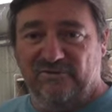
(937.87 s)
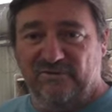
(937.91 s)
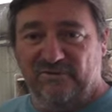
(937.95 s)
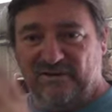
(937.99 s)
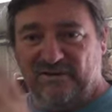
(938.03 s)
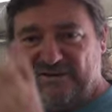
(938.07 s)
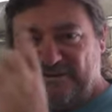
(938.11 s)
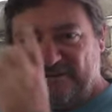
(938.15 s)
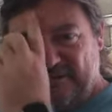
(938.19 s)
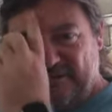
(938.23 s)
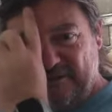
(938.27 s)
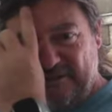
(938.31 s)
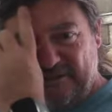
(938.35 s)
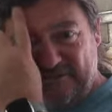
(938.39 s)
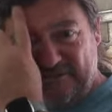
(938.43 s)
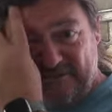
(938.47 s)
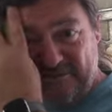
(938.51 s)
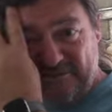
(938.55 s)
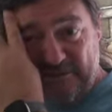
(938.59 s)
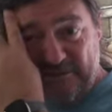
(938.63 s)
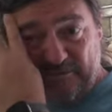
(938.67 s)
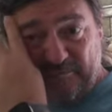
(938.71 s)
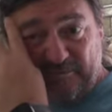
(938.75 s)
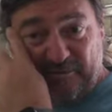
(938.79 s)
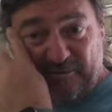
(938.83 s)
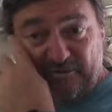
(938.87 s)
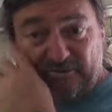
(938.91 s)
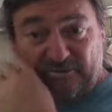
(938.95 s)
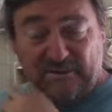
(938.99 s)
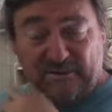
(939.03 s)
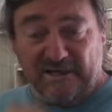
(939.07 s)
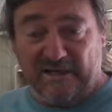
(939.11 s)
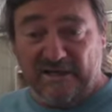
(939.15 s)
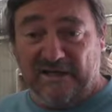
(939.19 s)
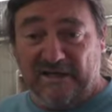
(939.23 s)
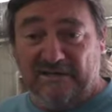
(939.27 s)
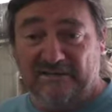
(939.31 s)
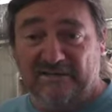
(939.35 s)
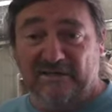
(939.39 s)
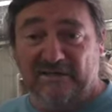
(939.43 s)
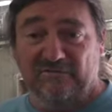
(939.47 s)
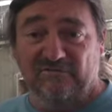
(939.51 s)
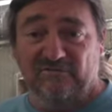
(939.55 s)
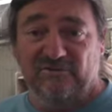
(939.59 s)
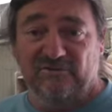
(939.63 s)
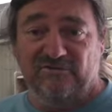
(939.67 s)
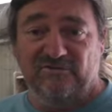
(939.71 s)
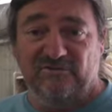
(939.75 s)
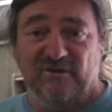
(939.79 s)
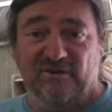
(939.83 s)
Actually, the shop got 28
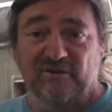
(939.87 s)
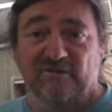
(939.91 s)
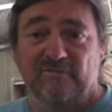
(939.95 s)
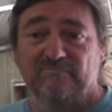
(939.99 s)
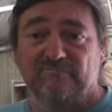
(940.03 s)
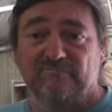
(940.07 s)
delivered, so